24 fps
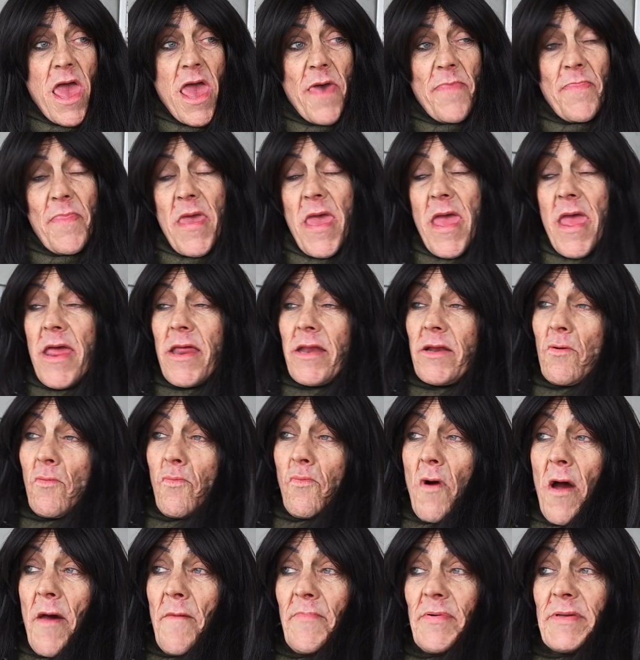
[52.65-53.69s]
And then
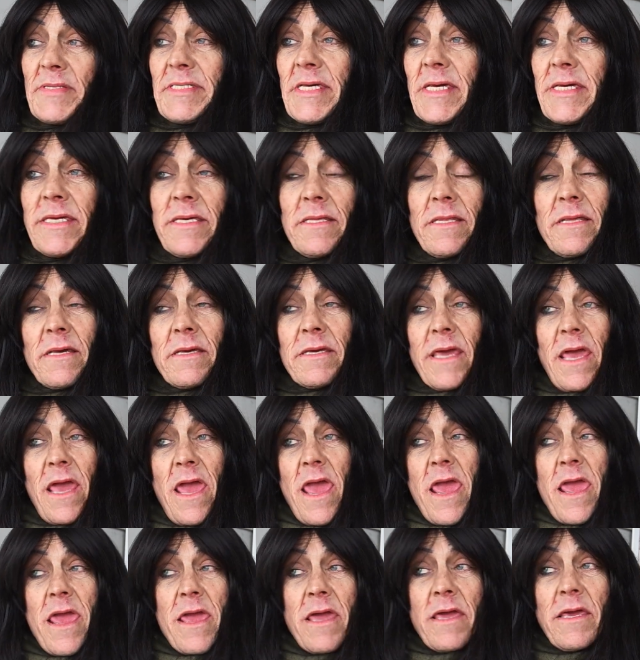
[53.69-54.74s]
one particular
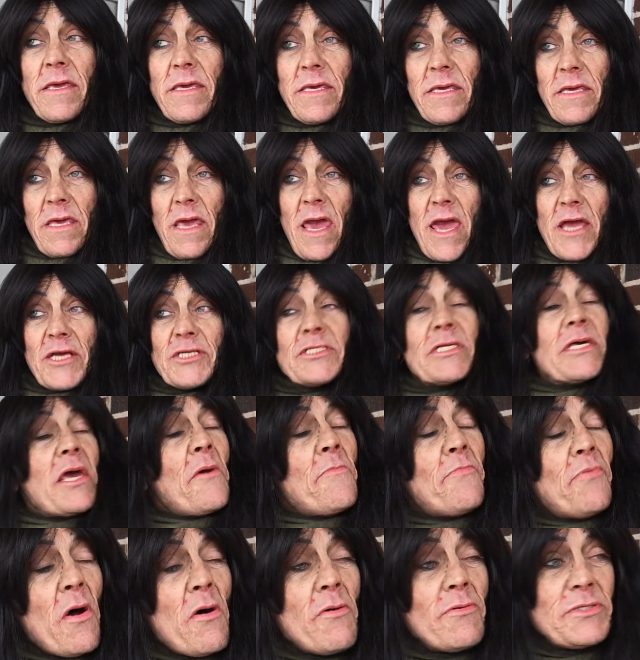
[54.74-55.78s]
gang actually
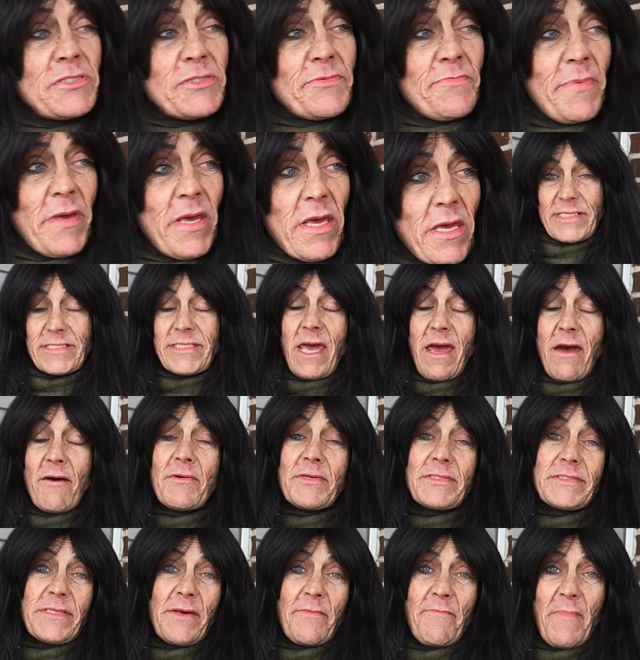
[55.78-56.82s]
approached me, tell
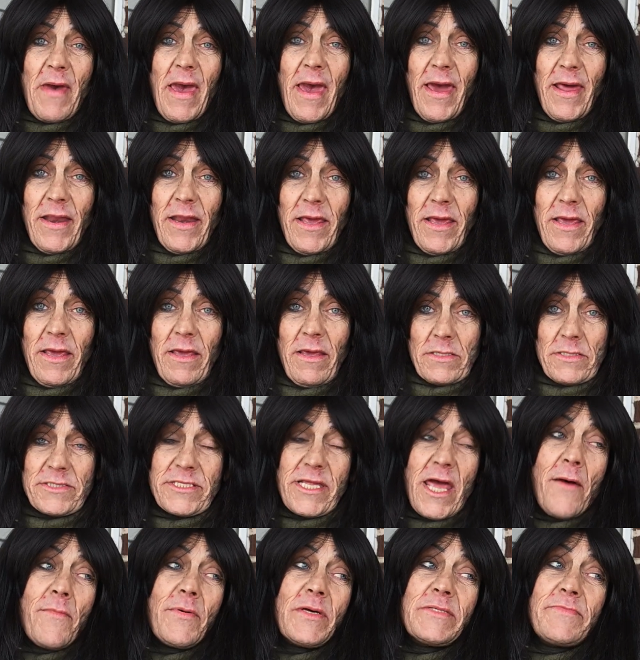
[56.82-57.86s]
somebody. Yeah.
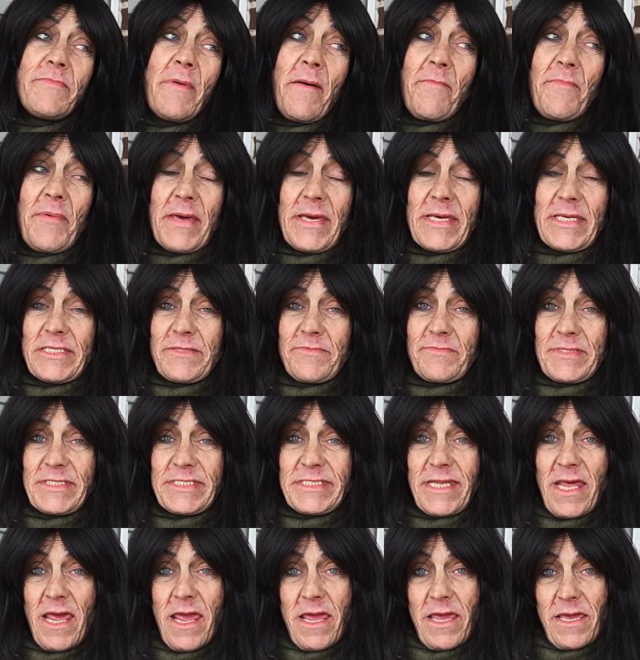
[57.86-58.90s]
That was my biggest
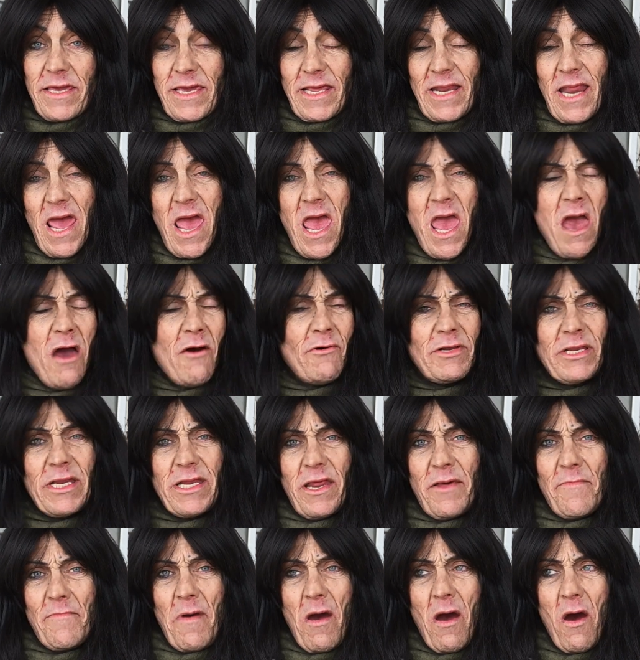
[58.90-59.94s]
mistake and I held it
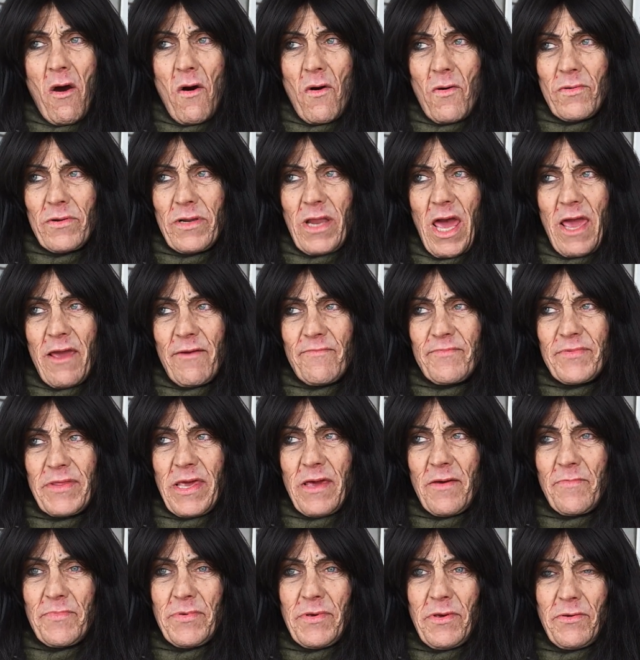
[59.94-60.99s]
in my whole life,
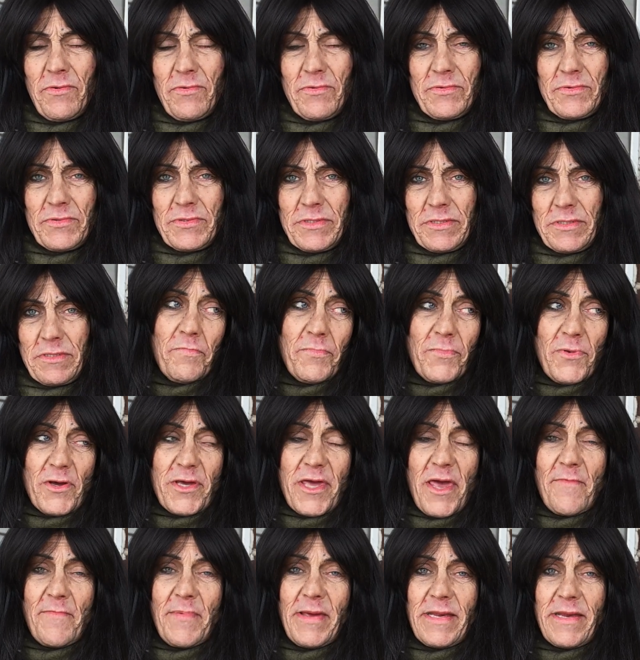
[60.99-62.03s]
the abuse.
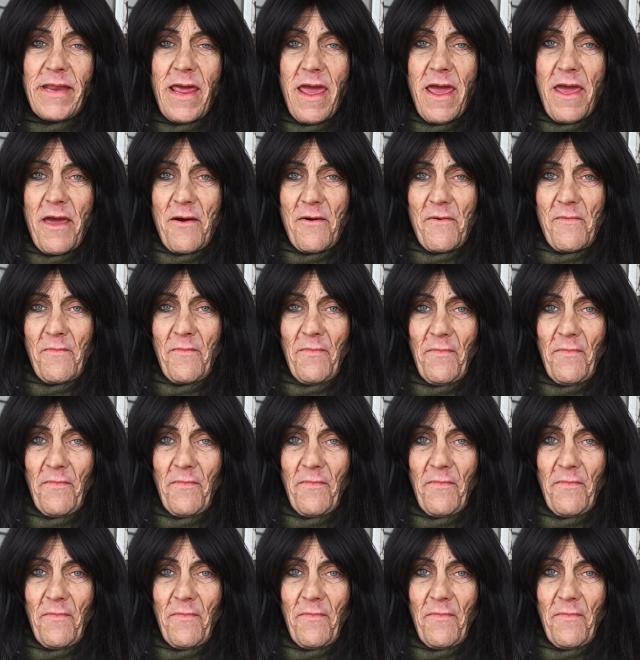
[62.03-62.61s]
Look at me now.